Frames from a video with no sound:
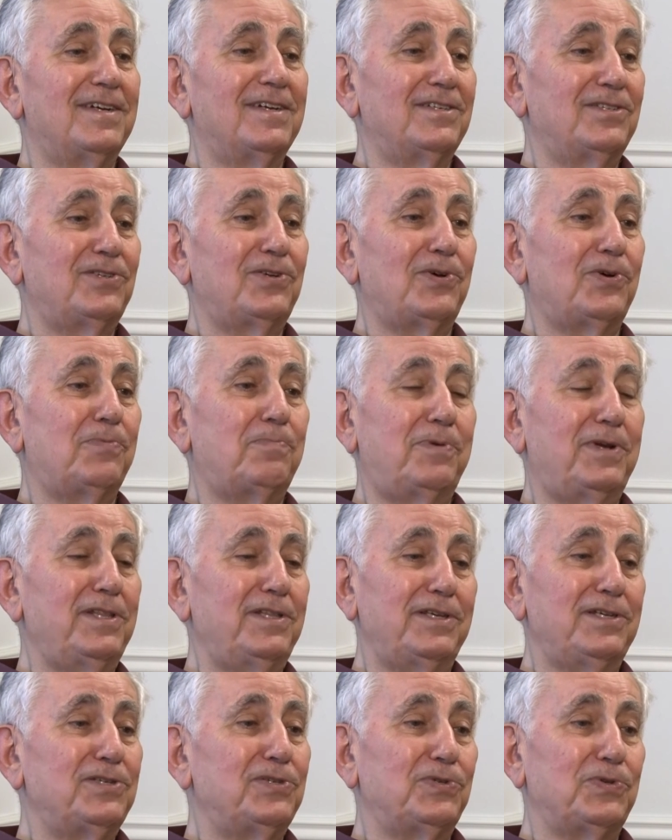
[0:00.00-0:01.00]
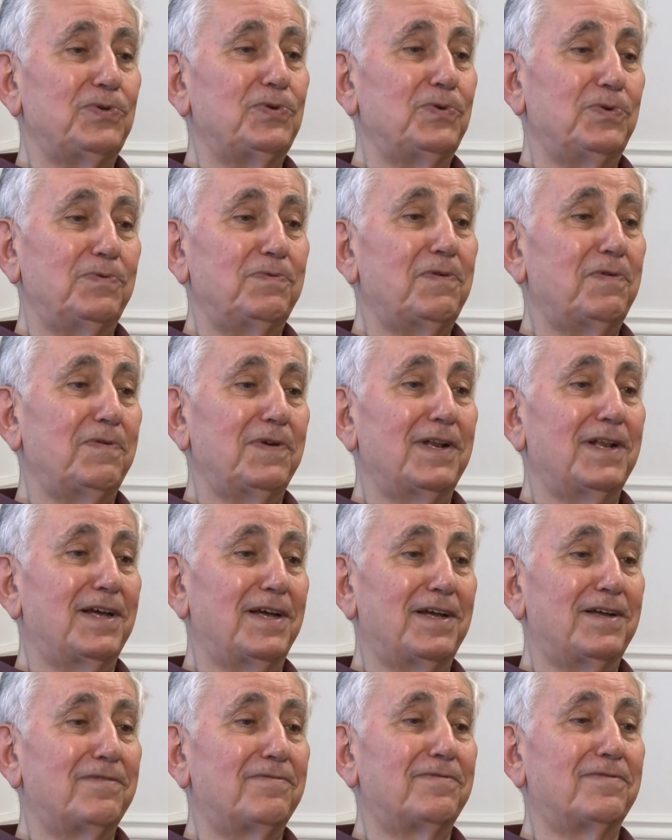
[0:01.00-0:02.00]
So pretty soon we will
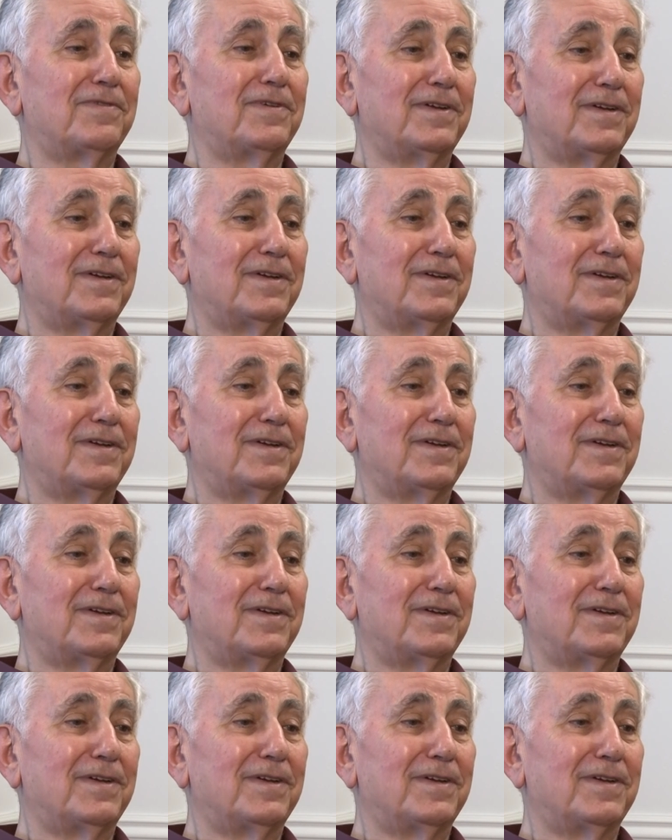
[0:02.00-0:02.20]
have,